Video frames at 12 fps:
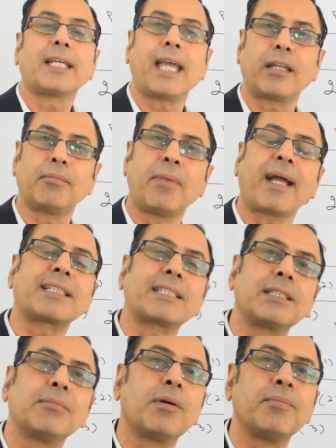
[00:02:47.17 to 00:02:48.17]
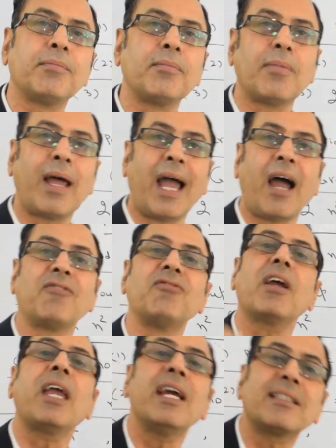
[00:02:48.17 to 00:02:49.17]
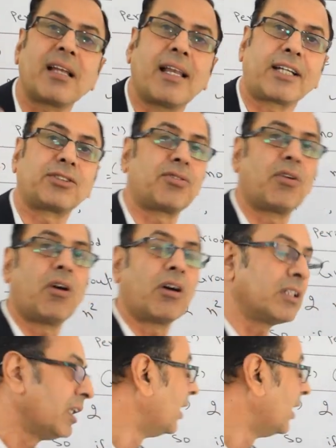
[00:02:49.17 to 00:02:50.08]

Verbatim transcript: can maximum have 8 electron.